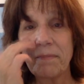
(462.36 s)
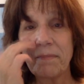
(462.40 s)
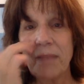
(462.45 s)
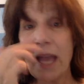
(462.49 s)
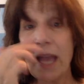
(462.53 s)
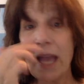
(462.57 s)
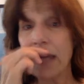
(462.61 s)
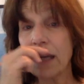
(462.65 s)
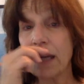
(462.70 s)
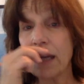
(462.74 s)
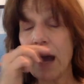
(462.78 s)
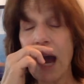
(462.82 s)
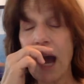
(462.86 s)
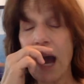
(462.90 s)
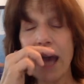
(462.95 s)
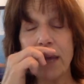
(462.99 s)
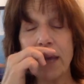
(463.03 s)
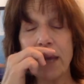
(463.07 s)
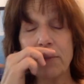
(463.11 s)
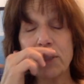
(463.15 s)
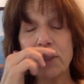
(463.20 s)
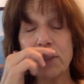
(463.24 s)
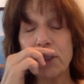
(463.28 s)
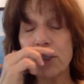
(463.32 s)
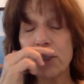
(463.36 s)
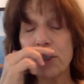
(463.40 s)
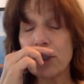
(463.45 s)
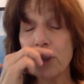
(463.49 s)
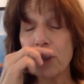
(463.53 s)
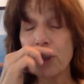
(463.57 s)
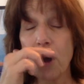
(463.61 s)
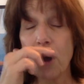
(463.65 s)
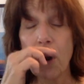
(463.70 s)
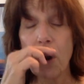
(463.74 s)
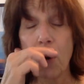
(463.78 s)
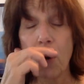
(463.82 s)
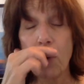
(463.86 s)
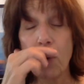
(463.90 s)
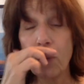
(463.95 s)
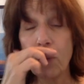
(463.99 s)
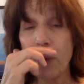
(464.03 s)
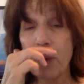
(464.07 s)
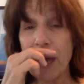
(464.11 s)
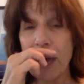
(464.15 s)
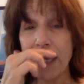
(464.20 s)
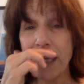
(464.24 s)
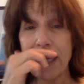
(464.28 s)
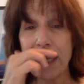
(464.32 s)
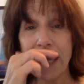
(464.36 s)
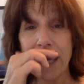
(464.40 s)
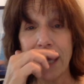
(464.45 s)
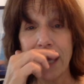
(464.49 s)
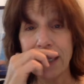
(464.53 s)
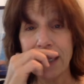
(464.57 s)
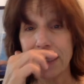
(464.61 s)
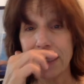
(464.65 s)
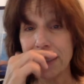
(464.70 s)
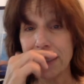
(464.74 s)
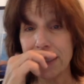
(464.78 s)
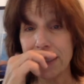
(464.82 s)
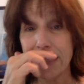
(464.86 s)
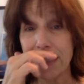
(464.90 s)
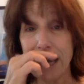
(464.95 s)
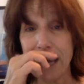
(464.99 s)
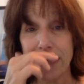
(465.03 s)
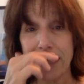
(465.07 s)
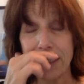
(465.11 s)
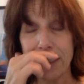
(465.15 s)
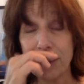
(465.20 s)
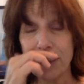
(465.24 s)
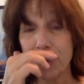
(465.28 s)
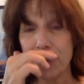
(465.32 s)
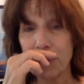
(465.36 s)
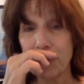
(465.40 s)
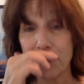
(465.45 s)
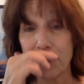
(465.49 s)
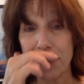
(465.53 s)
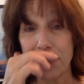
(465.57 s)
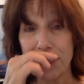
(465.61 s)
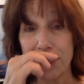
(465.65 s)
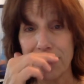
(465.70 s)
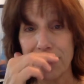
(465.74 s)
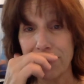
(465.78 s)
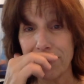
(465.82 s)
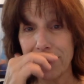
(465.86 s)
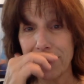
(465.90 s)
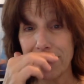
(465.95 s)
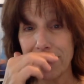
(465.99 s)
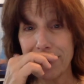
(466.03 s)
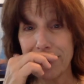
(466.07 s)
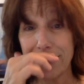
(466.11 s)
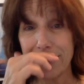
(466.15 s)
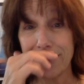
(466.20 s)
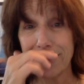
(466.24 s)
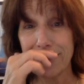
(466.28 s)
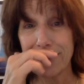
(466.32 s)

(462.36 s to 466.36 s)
And I am so ready and excited to receive it